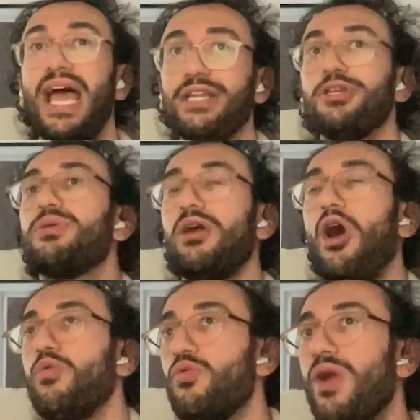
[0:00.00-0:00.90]
And you can
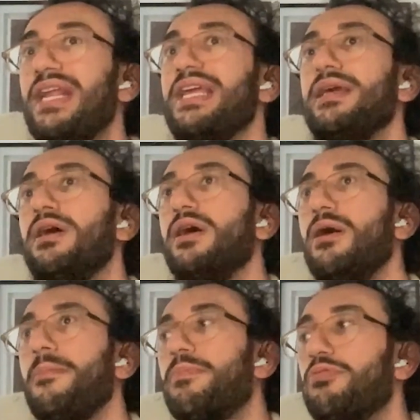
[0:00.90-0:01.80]
already
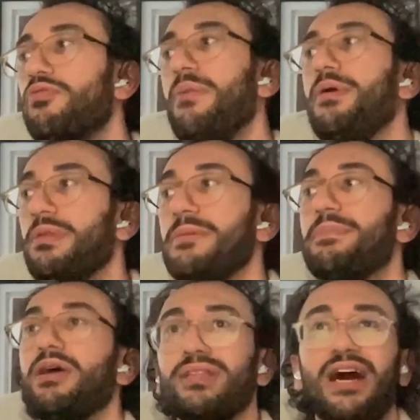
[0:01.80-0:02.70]
probably
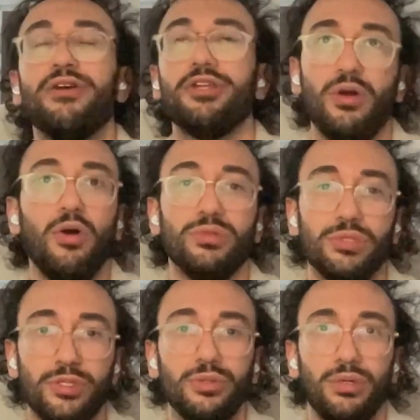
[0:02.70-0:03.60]
build out your
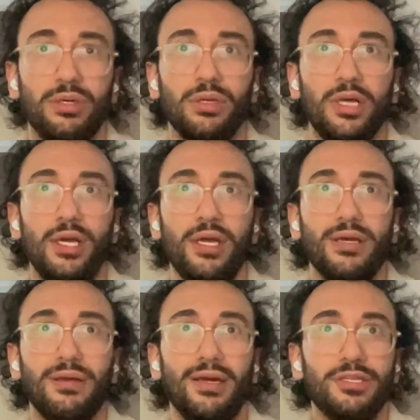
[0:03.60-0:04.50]
own tool
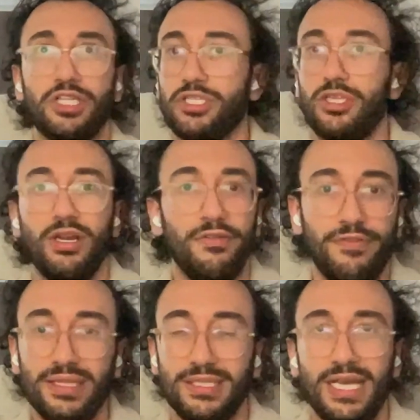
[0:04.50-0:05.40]
just on a
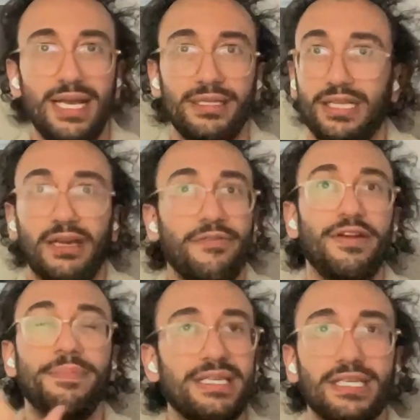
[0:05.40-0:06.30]
front end, like a
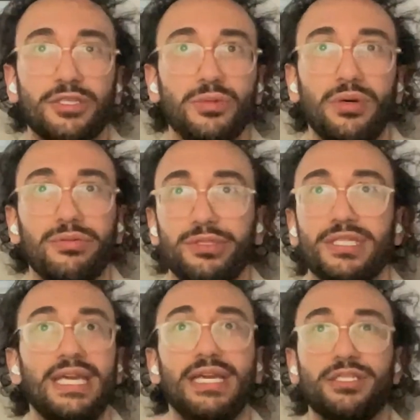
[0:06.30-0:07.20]
very basic tool
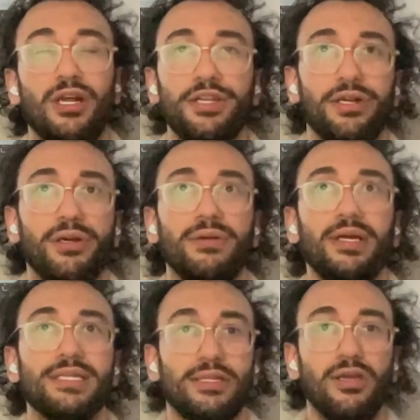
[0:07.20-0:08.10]
to kickstart your
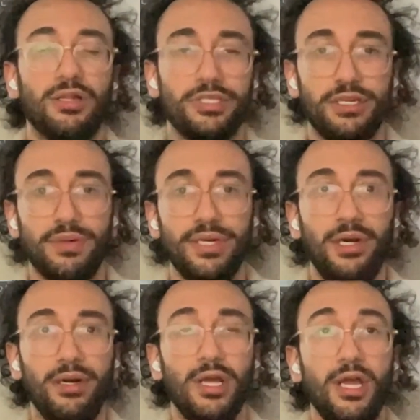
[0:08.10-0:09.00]
technology
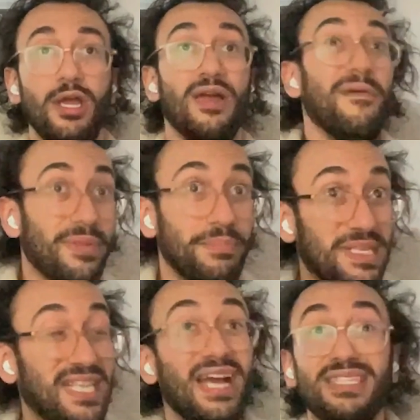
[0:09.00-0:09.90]
career.
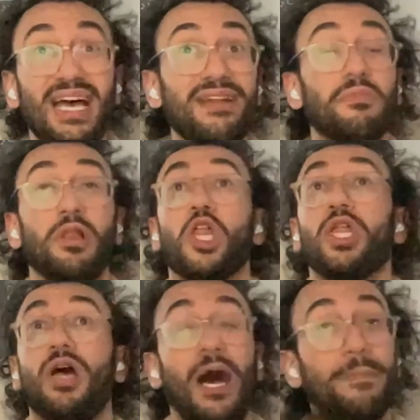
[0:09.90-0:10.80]
Besides that,
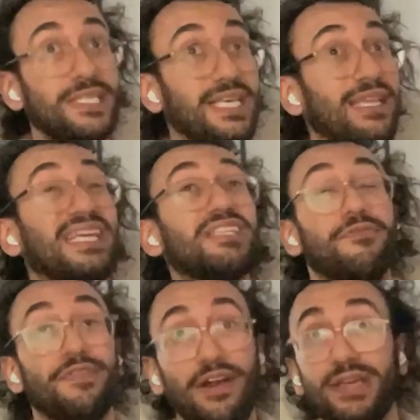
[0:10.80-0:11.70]
upskilling is
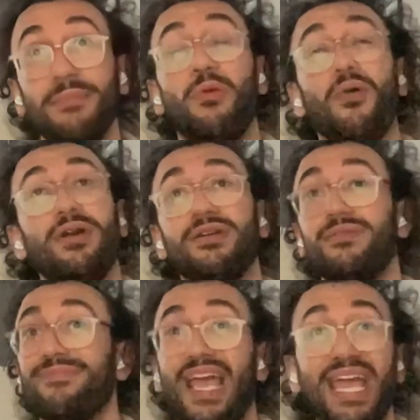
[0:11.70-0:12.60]
very important.